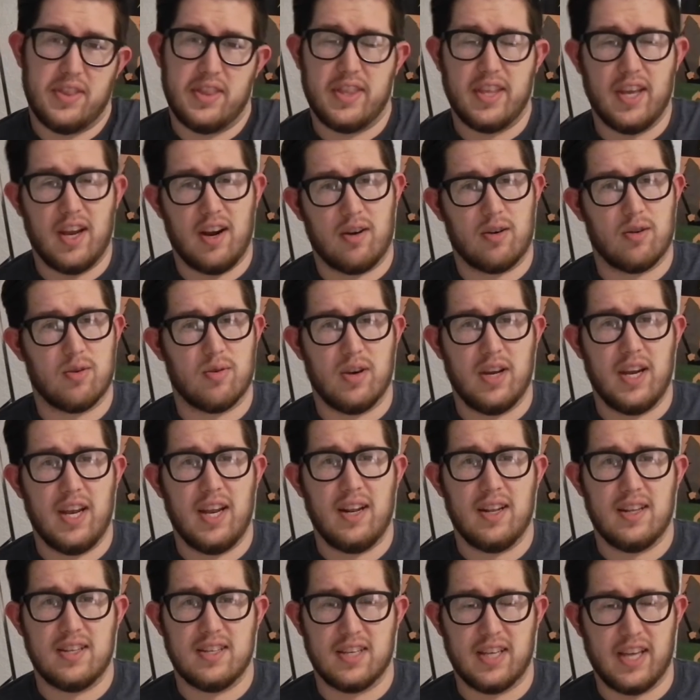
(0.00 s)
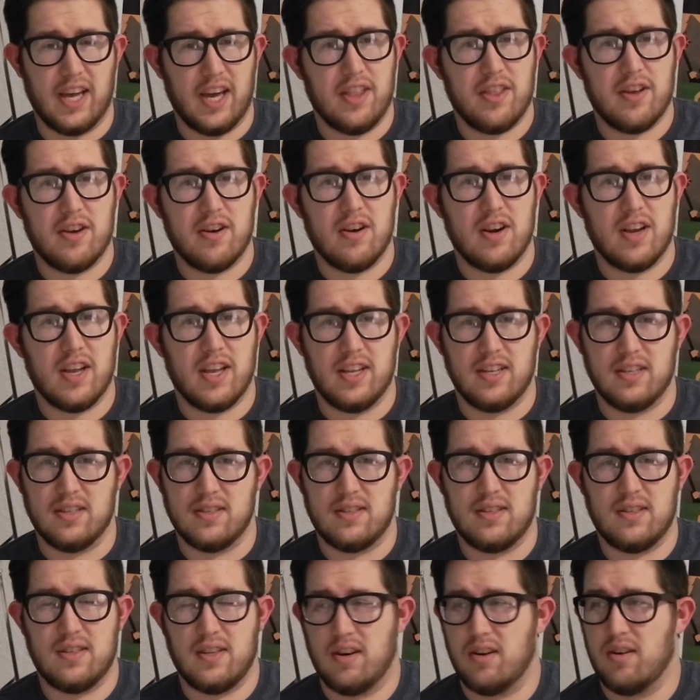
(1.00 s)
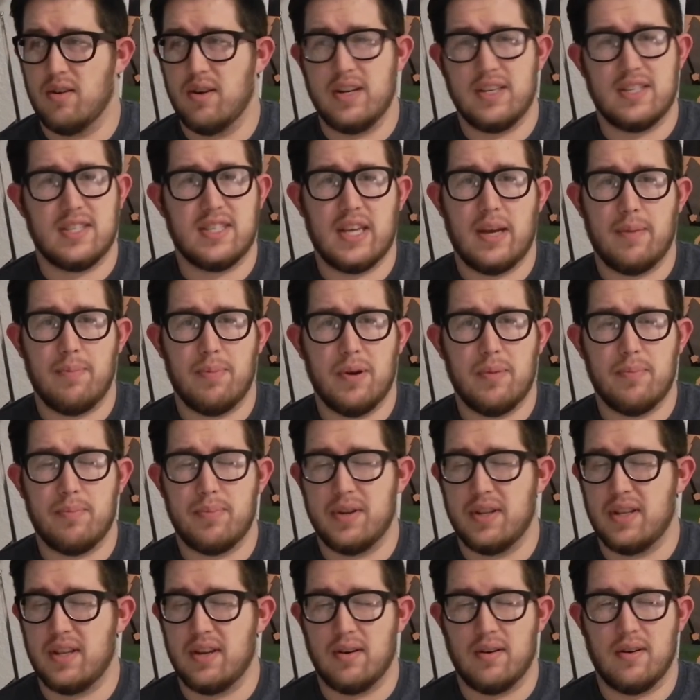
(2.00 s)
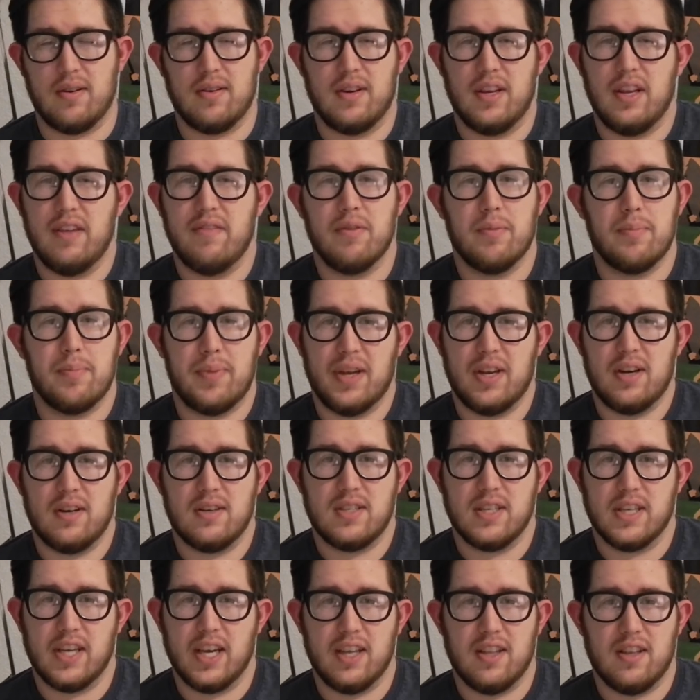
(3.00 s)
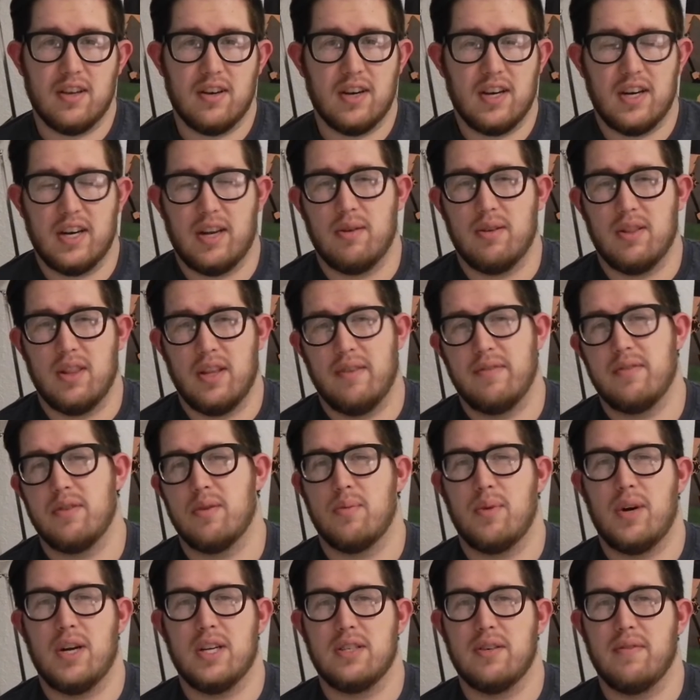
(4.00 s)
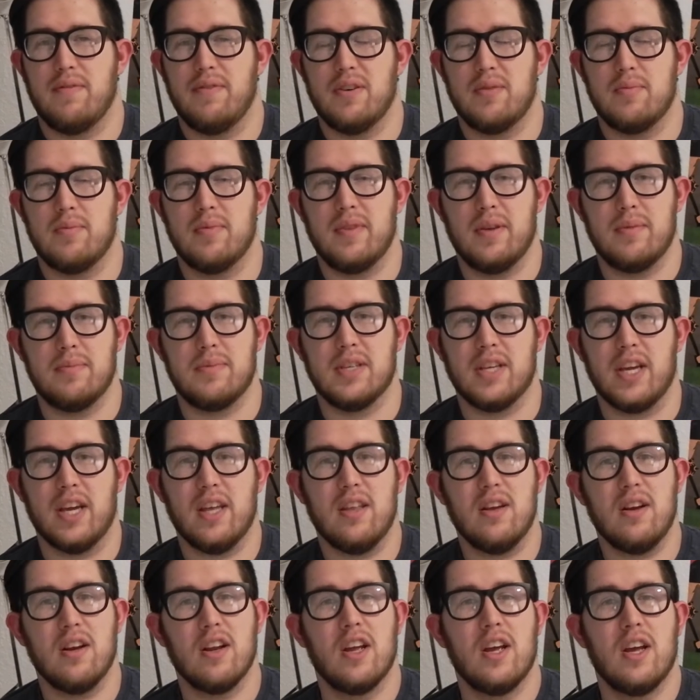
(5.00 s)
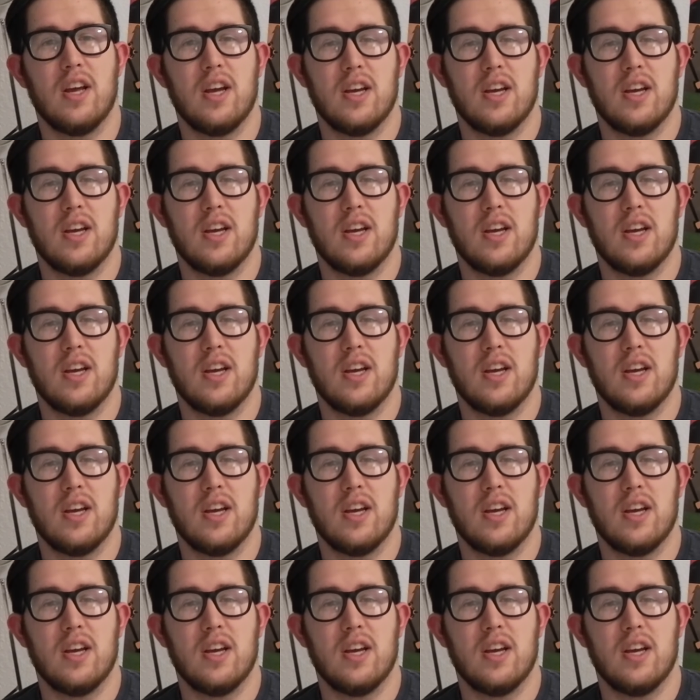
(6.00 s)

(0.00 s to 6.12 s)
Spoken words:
They're great together, and they're great separate, but they're even better together, and I would love to watch a film of them together.